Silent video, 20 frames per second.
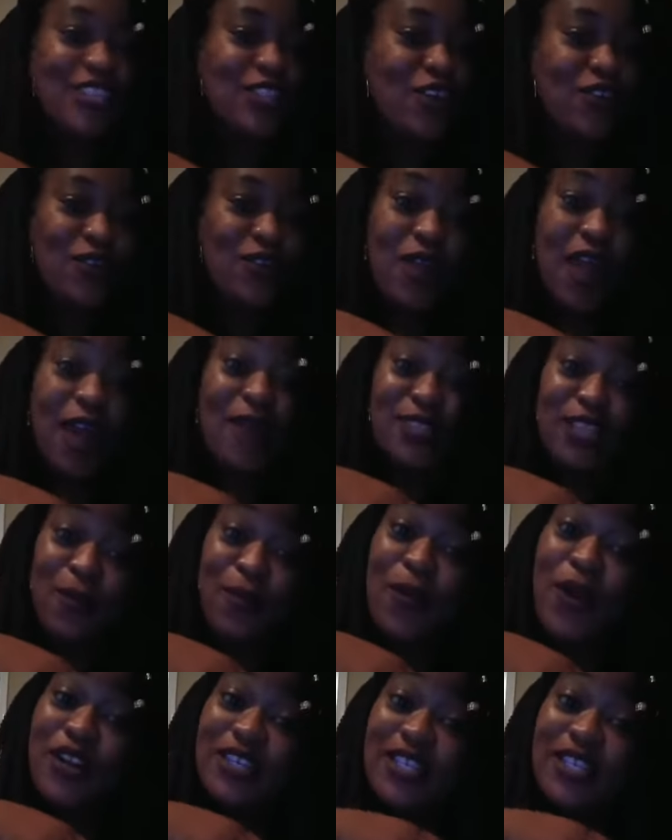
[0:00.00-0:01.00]
So, you know, I was
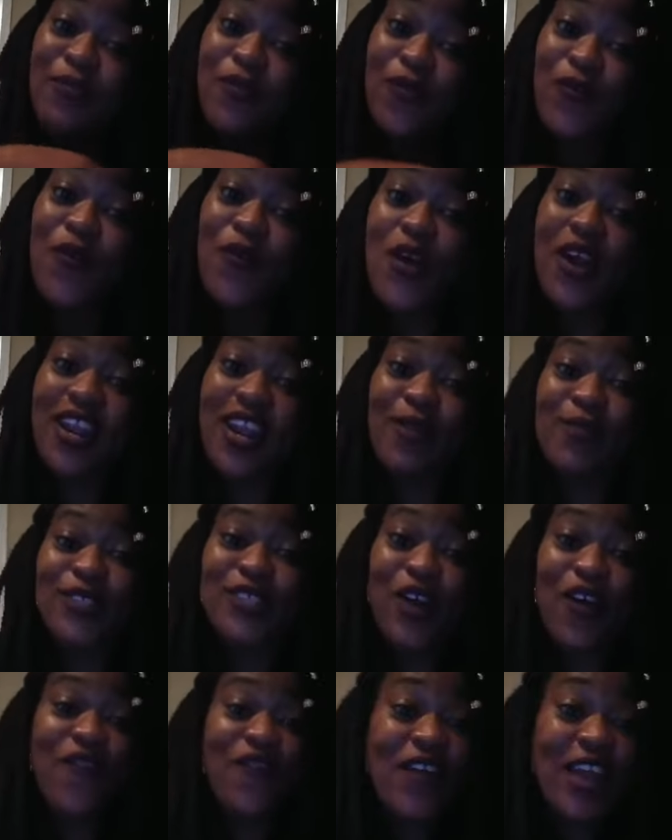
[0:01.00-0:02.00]
that person before that
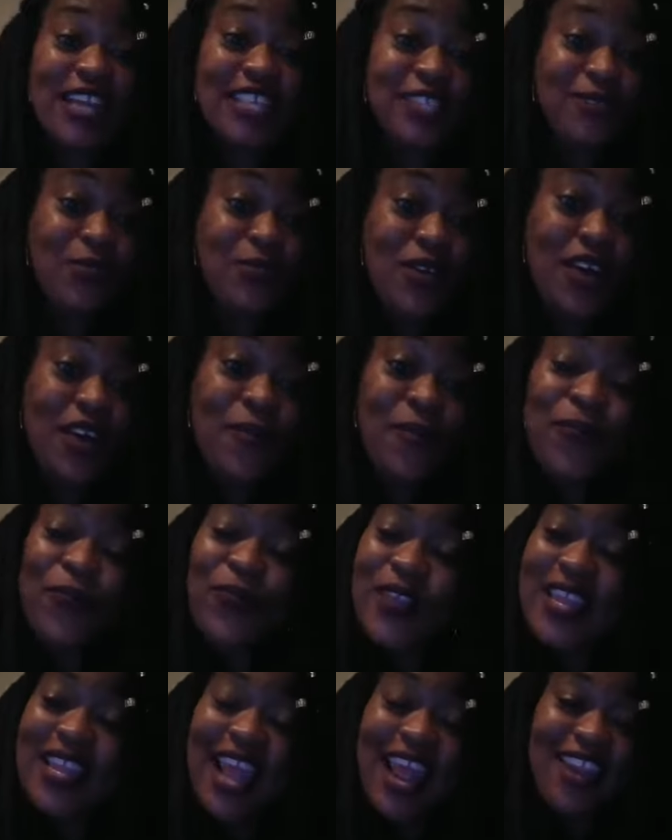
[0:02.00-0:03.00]
was on Facebook
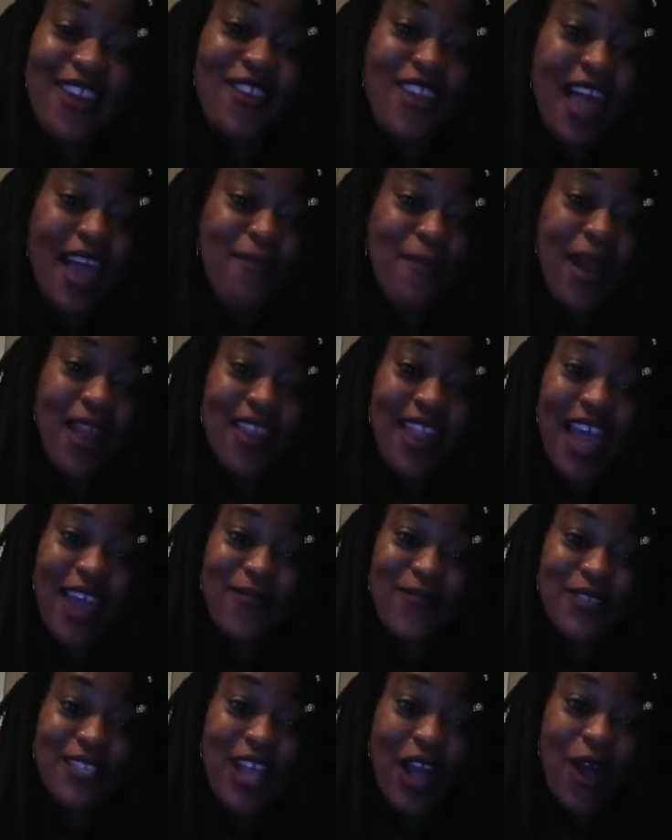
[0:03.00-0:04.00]
and that didn't, like, my
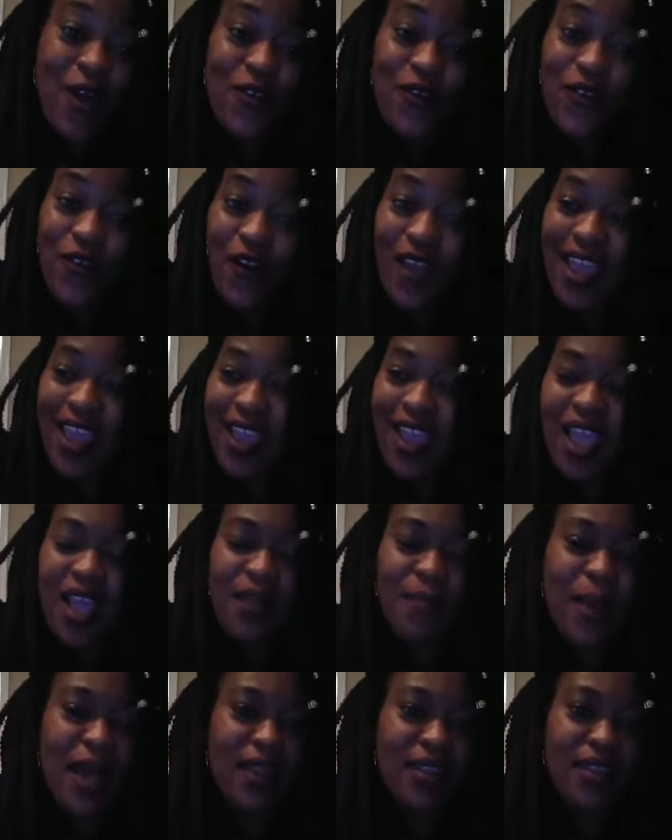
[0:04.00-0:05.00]
life was all great.
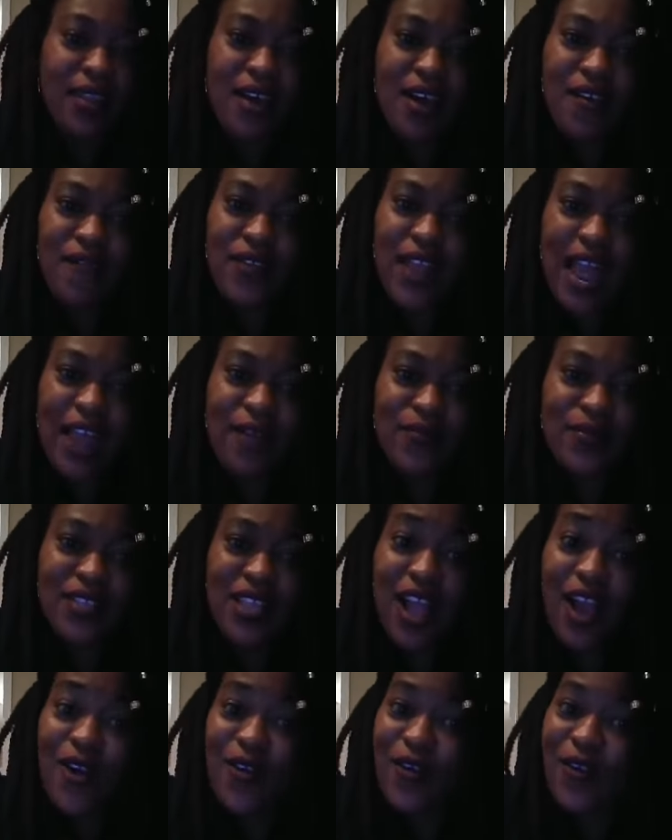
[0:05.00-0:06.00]
My love life
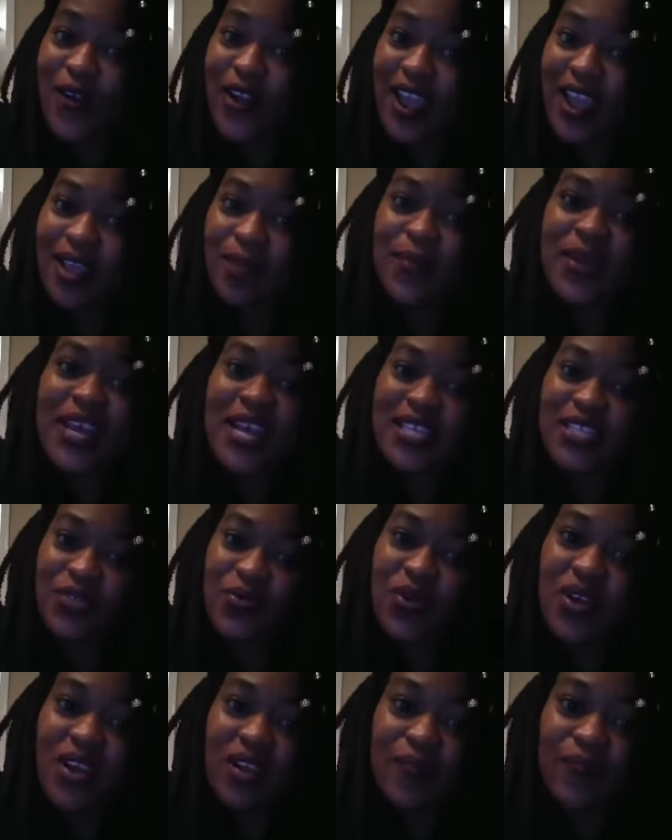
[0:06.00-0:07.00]
was all great. But
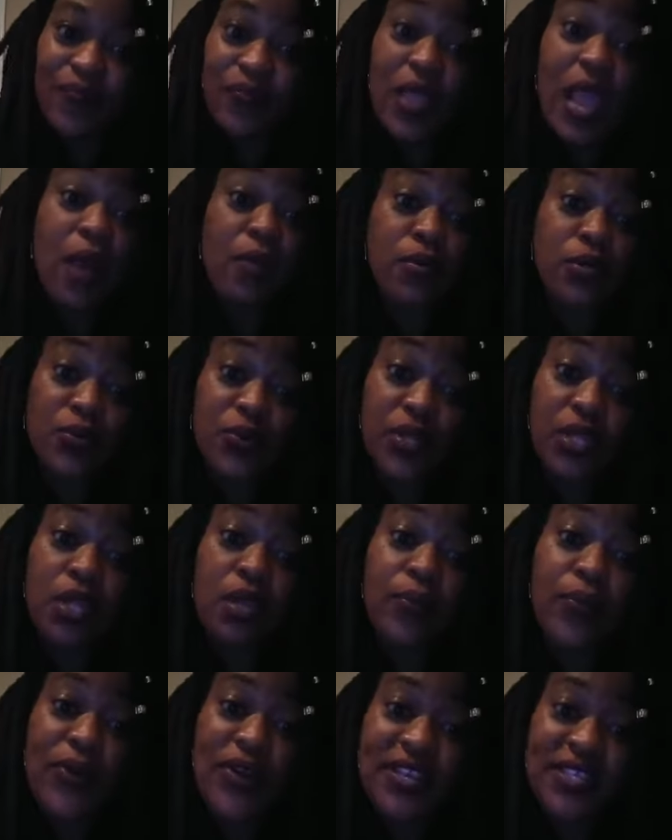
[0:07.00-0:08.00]
guess what? I was really
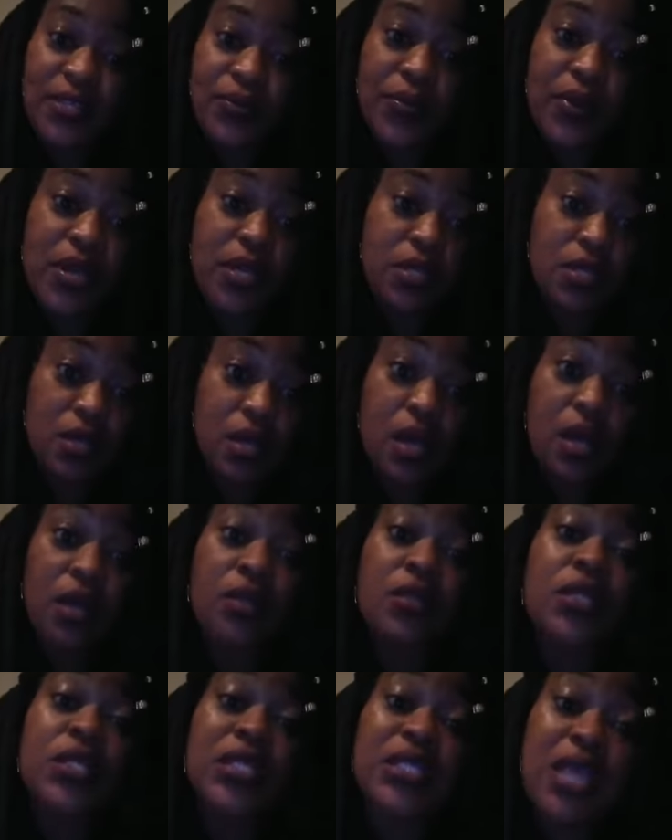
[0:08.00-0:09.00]
depressed and ready
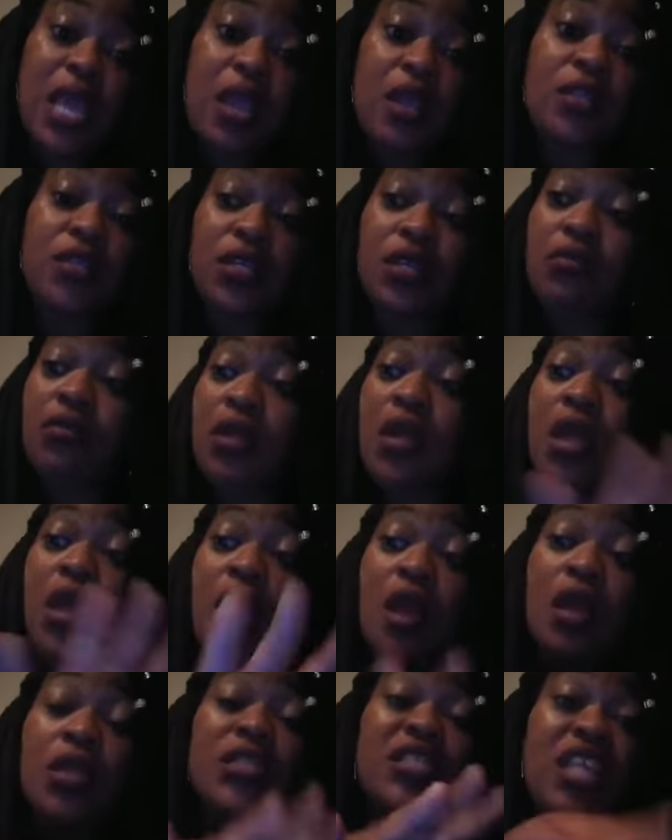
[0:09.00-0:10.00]
to
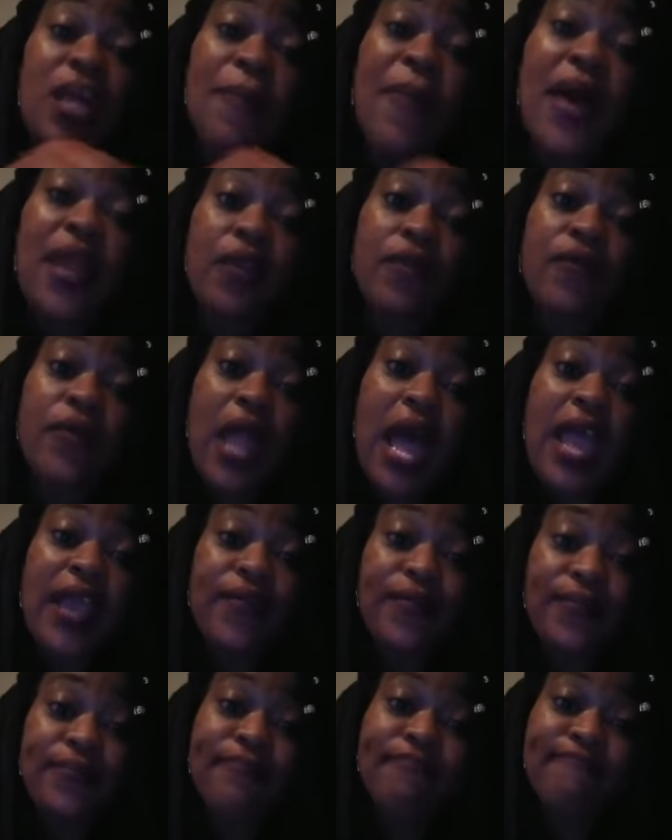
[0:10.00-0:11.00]
step out of
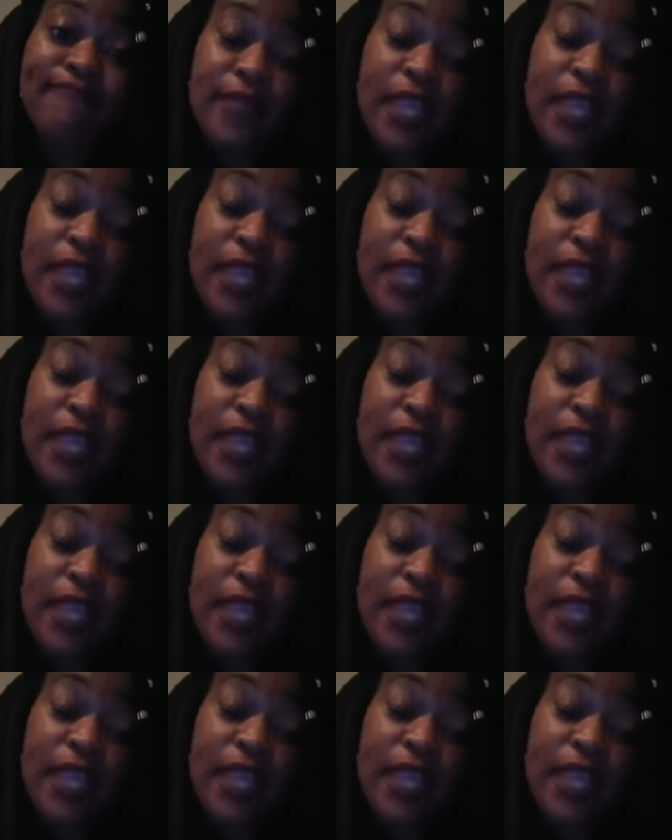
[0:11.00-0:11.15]
life.